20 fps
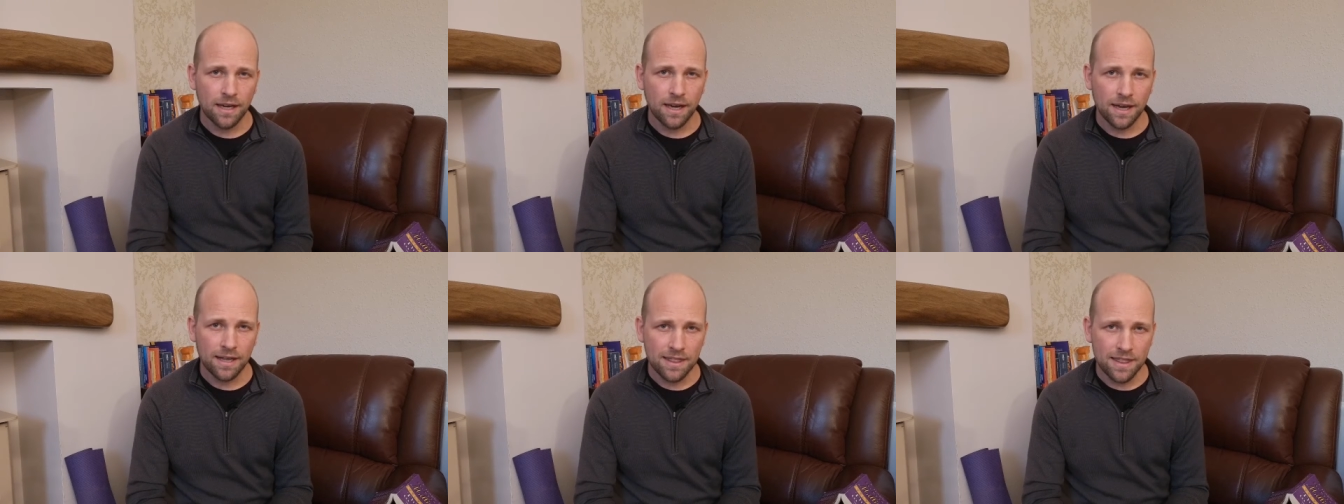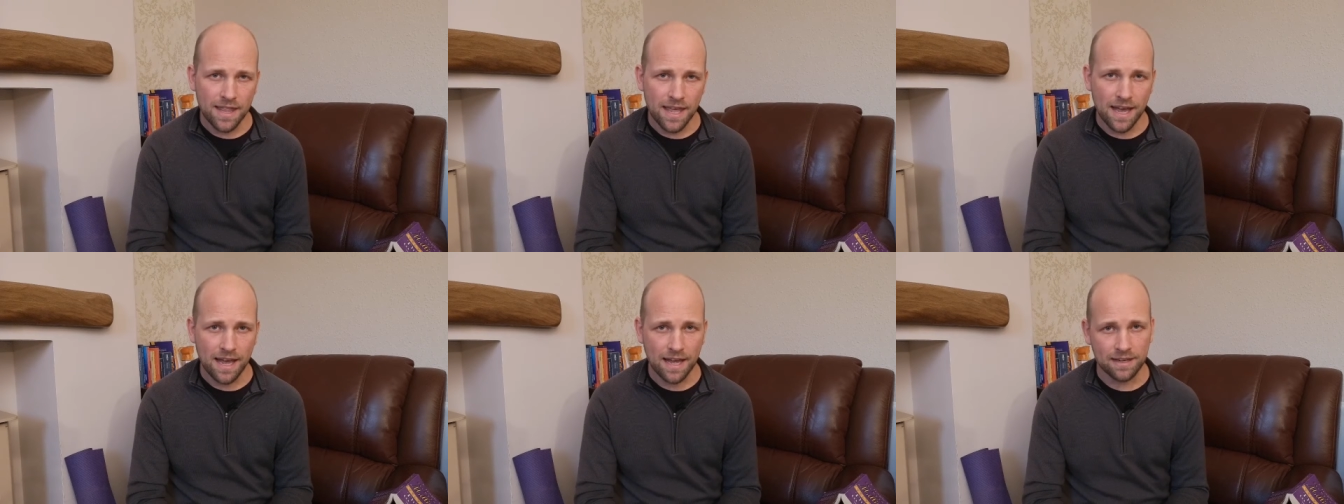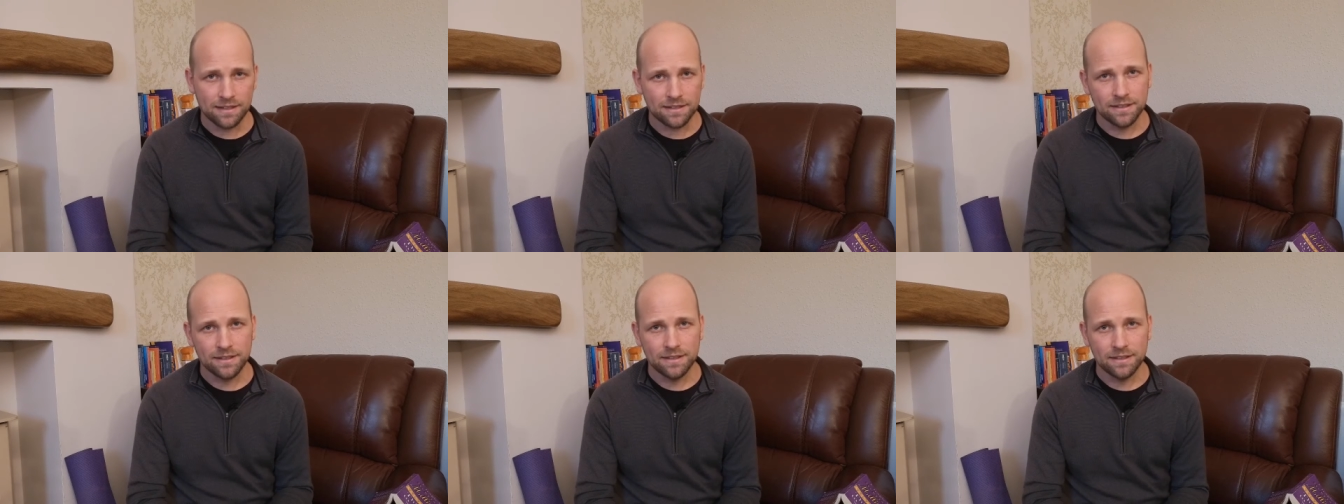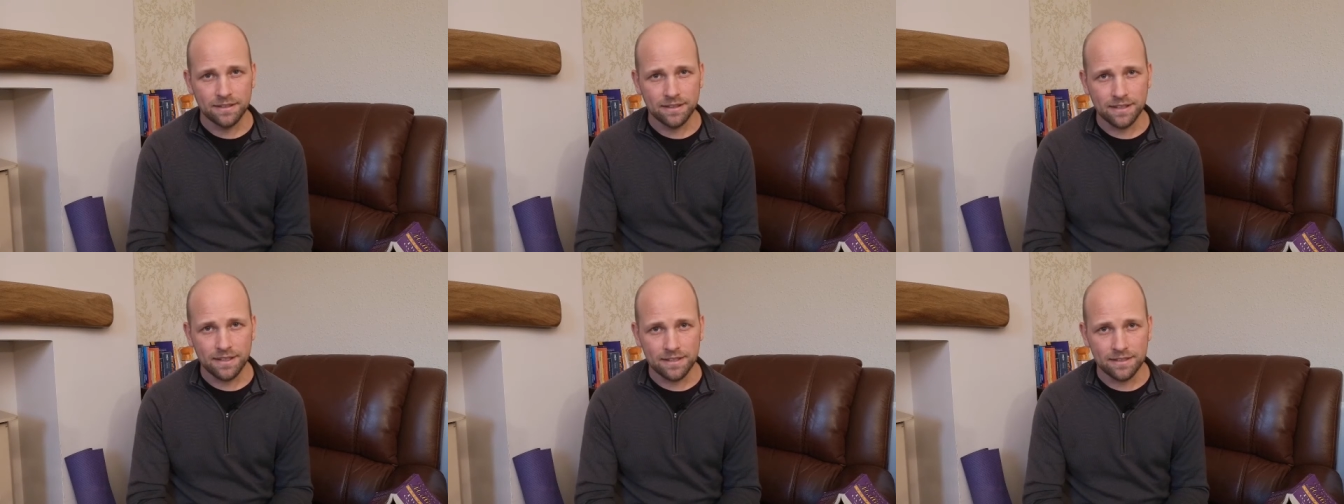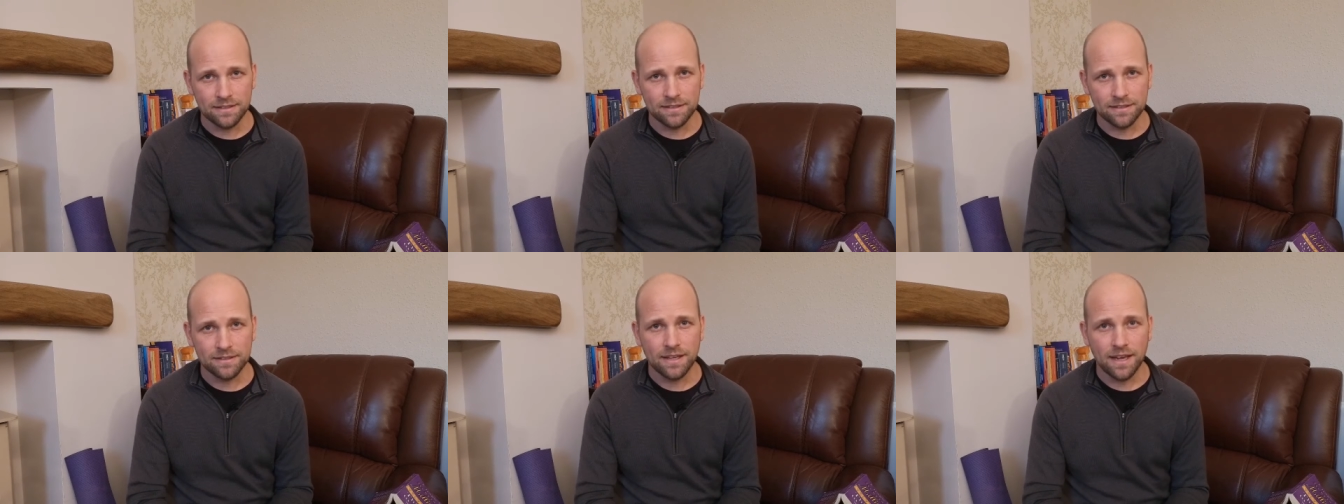And that
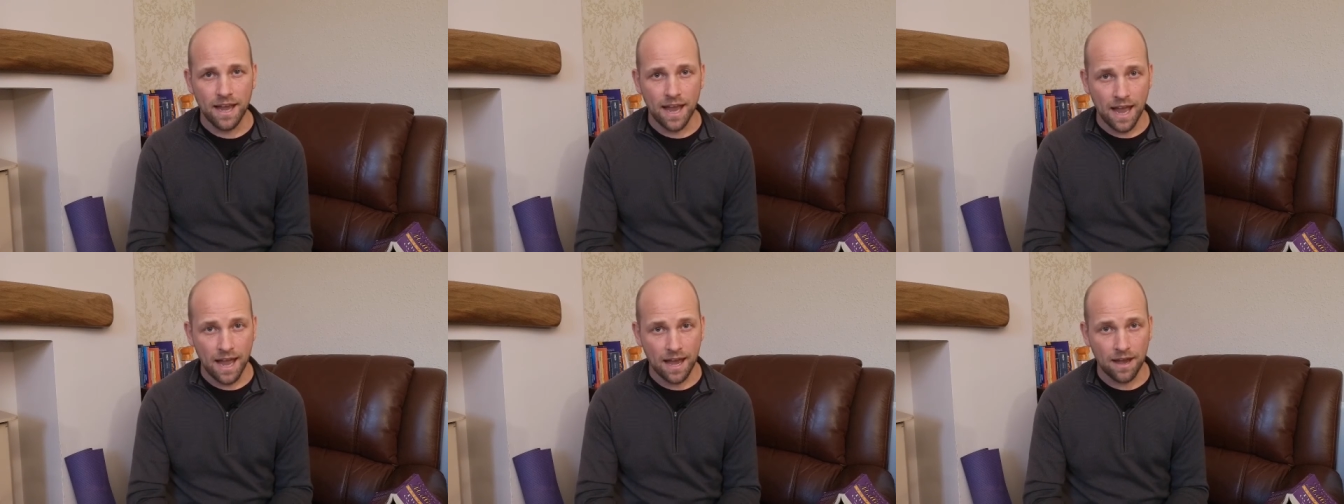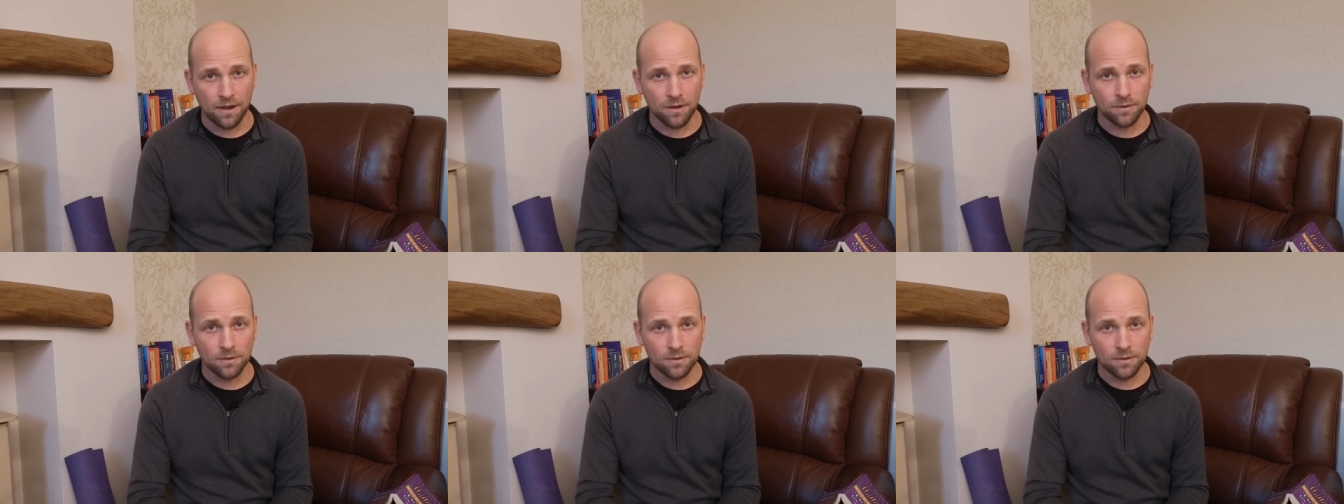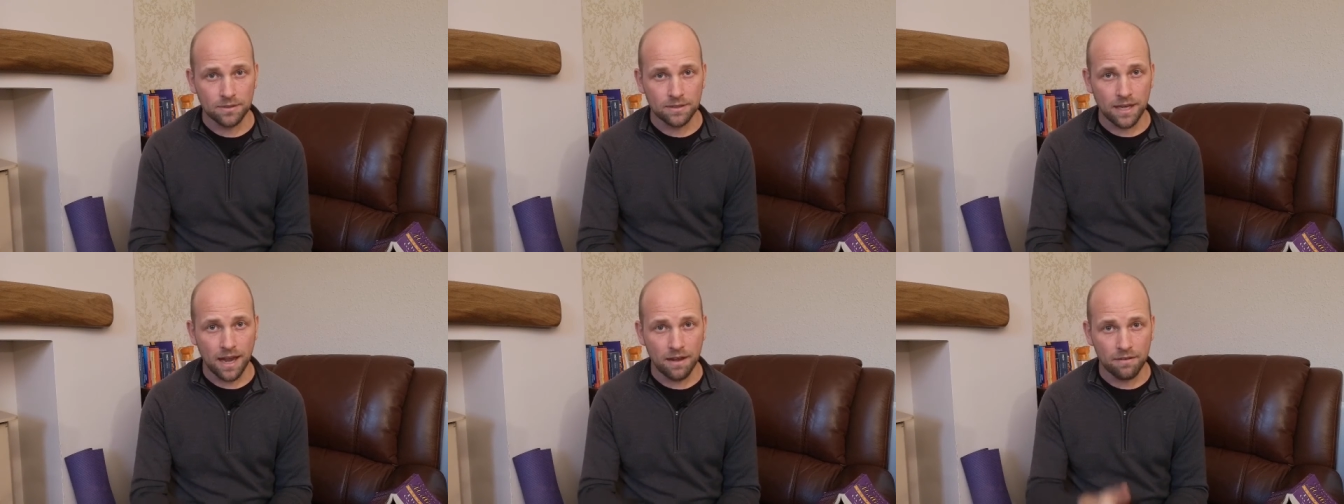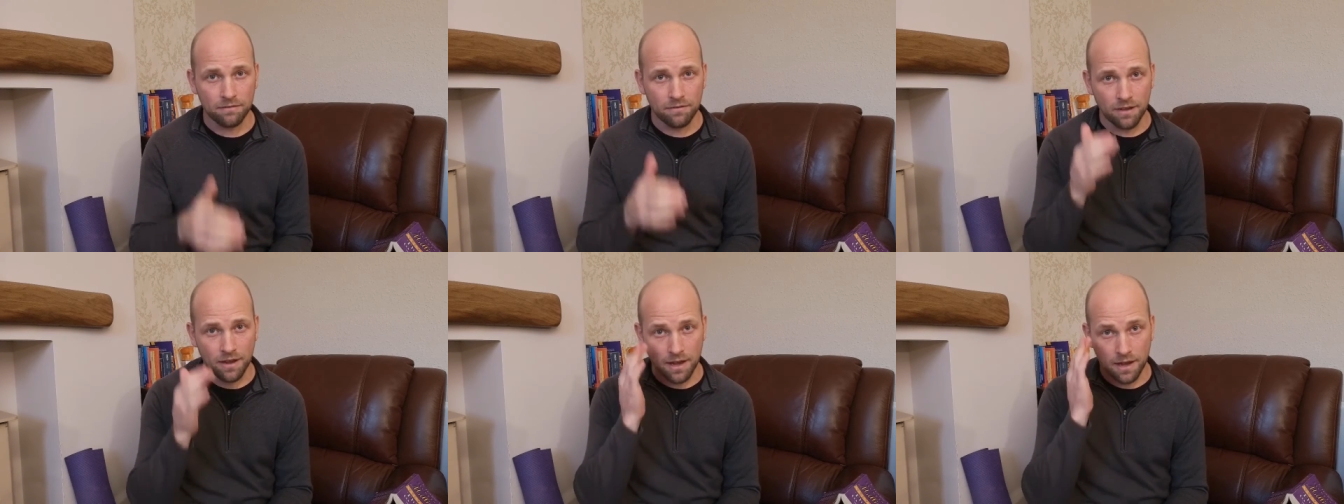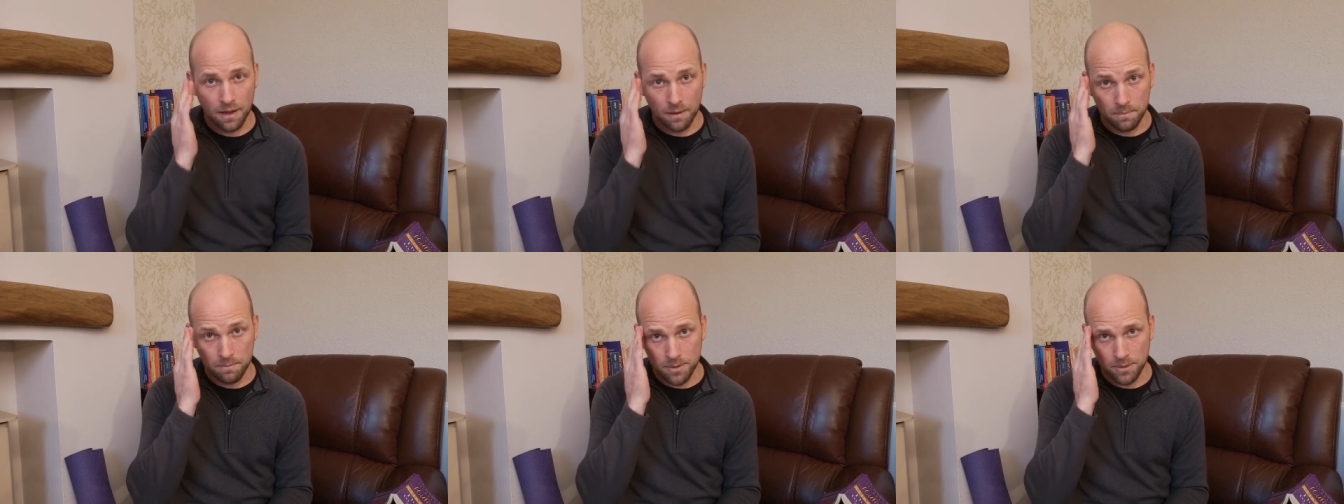is how to have
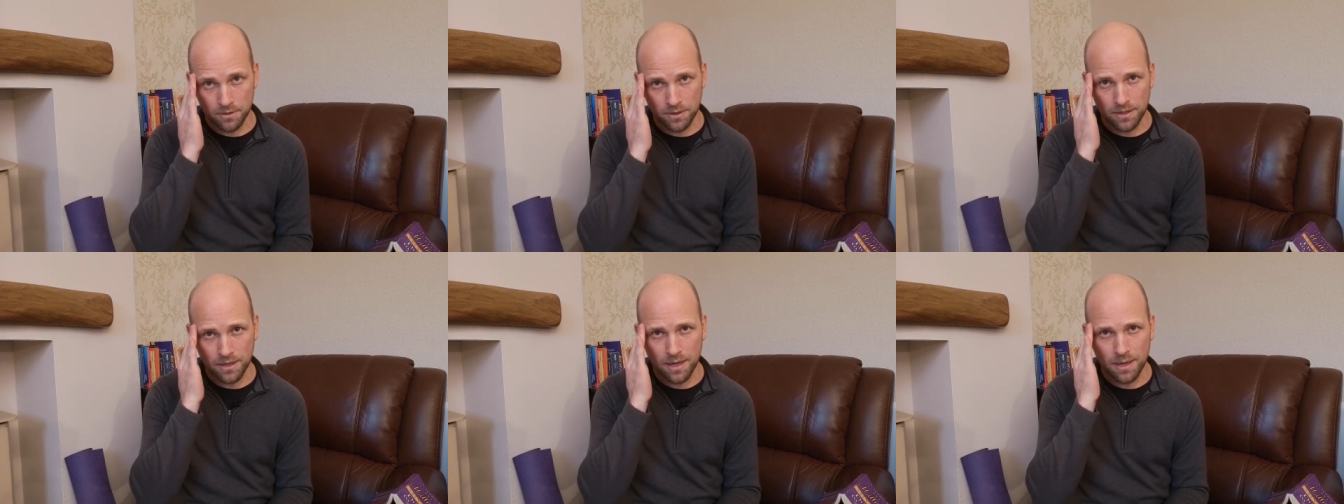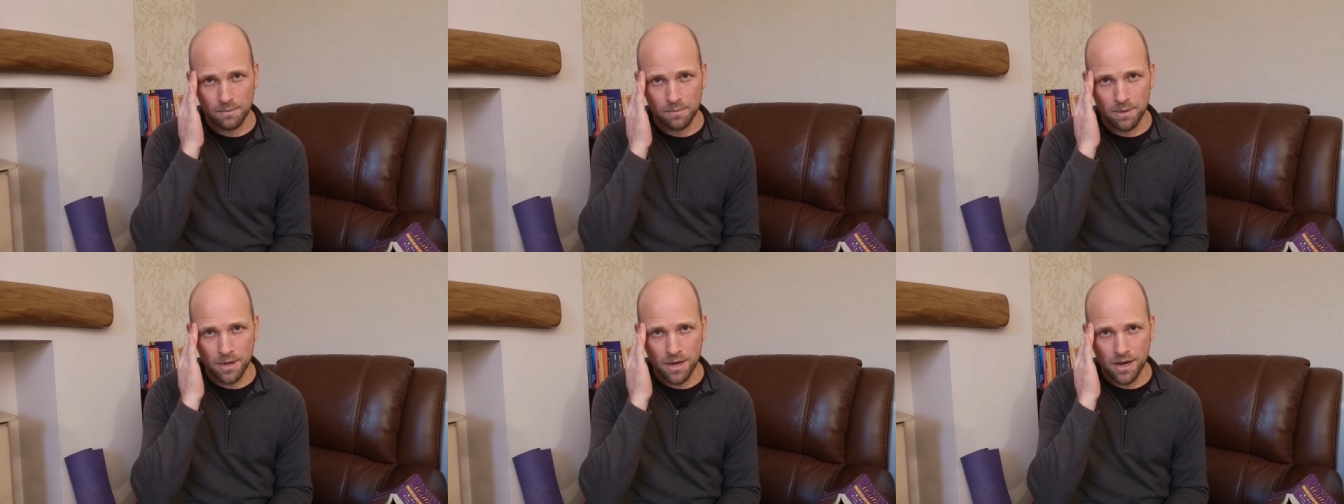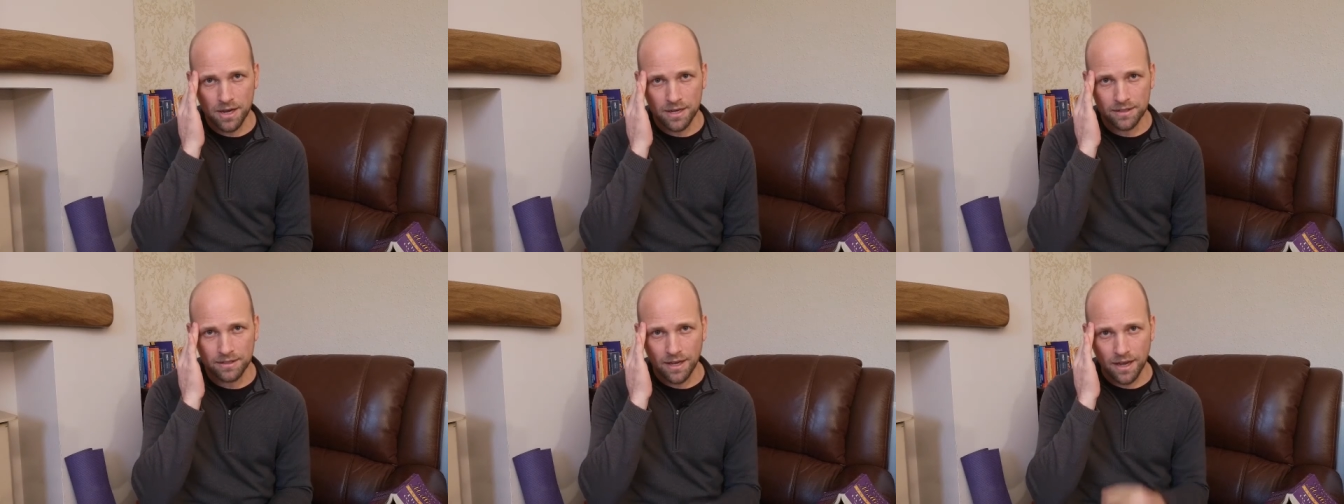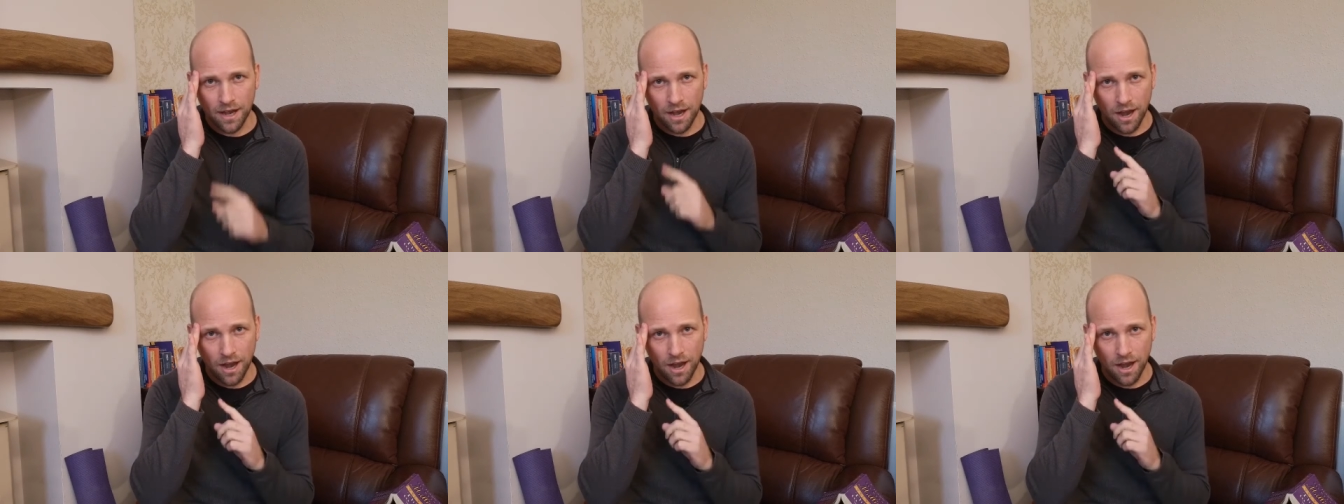a millionaire mind.